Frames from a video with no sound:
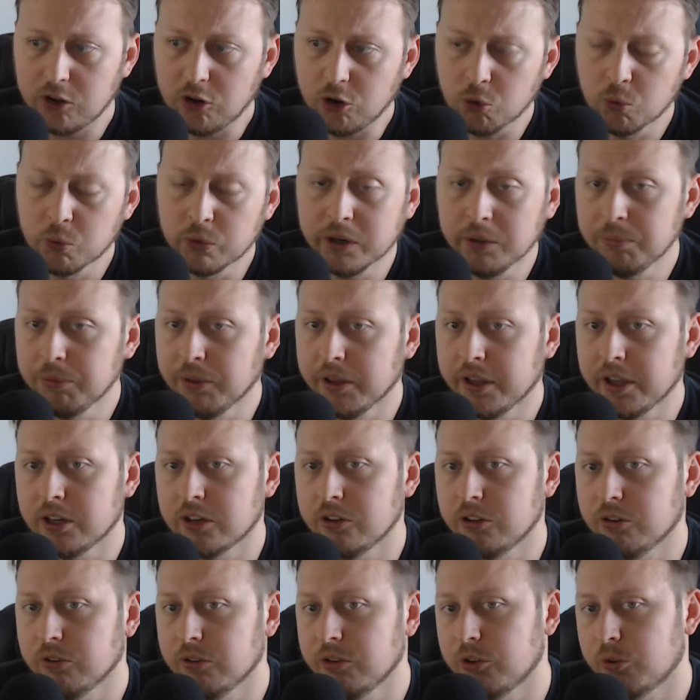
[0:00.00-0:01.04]
what I plan
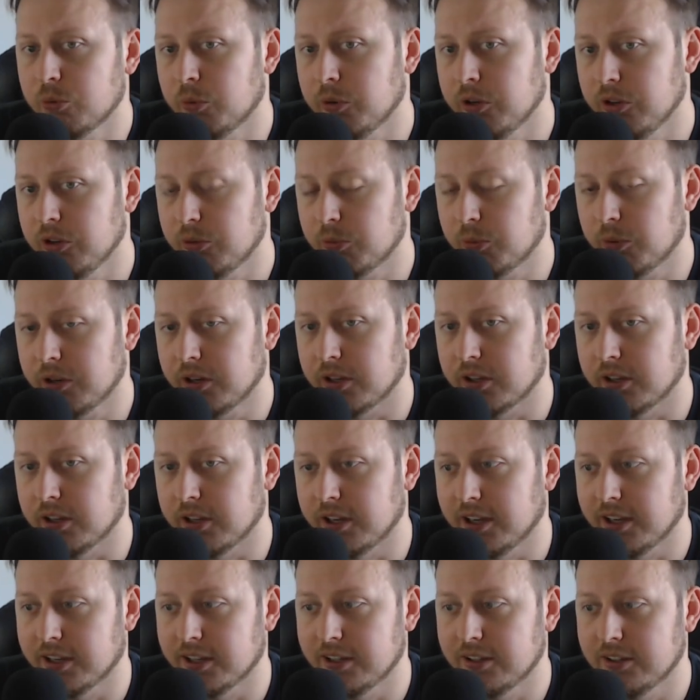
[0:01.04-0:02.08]
on doing 2020.
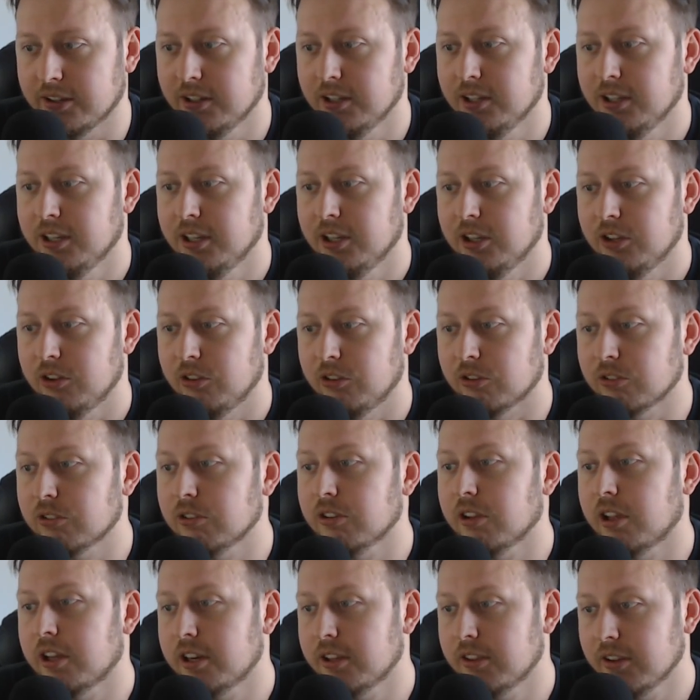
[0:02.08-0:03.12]
And there's
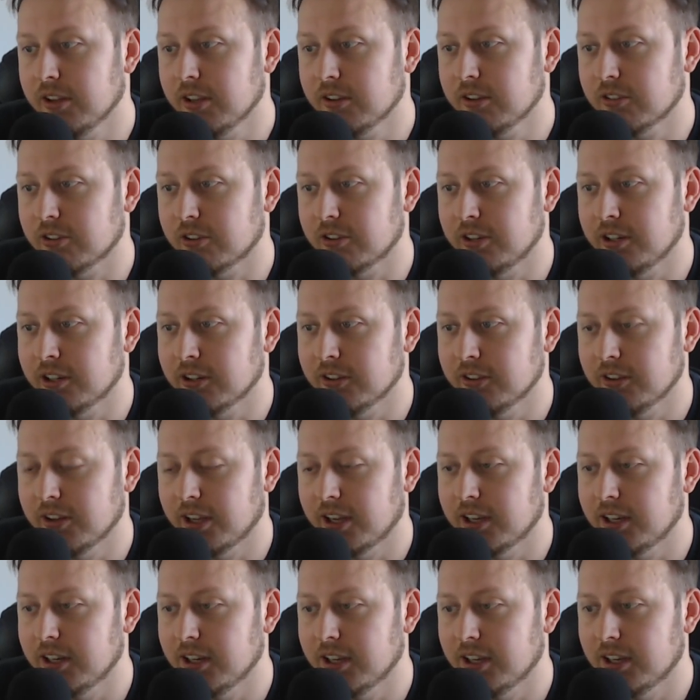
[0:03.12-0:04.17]
a lot of things on here
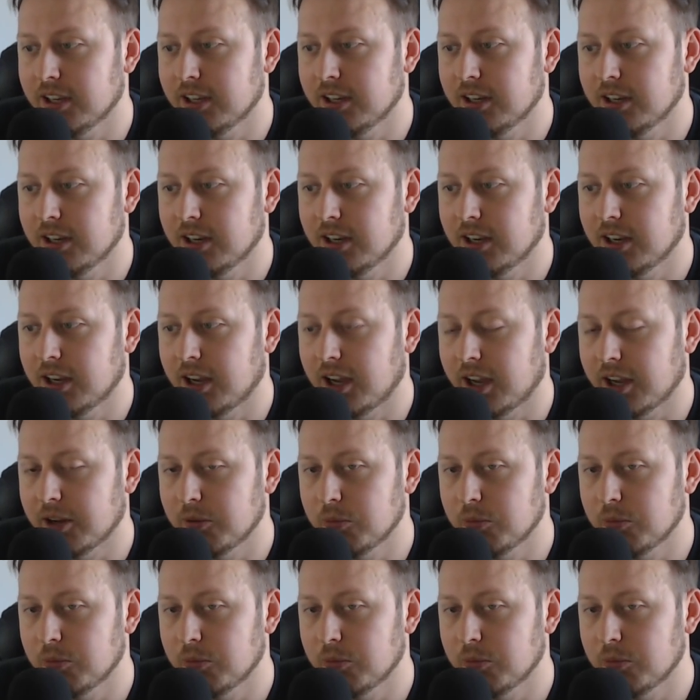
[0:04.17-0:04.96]
that I